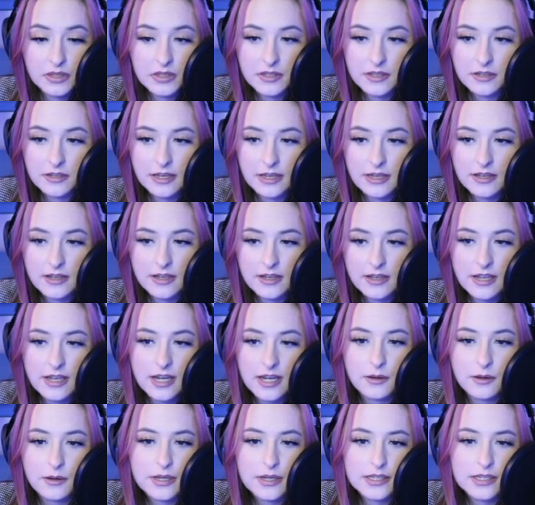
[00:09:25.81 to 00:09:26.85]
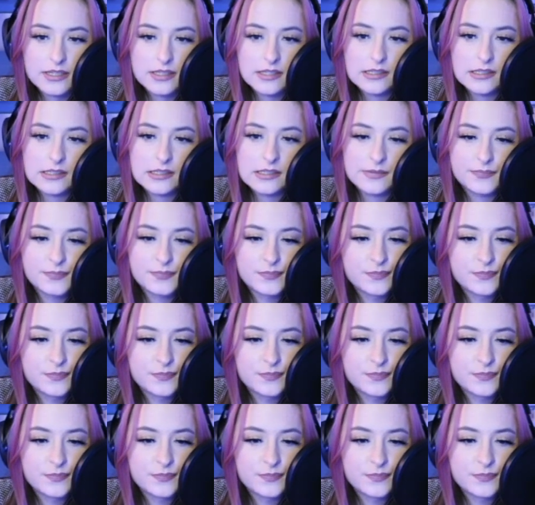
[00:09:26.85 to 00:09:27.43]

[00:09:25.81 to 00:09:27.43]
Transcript: Okay, anyways.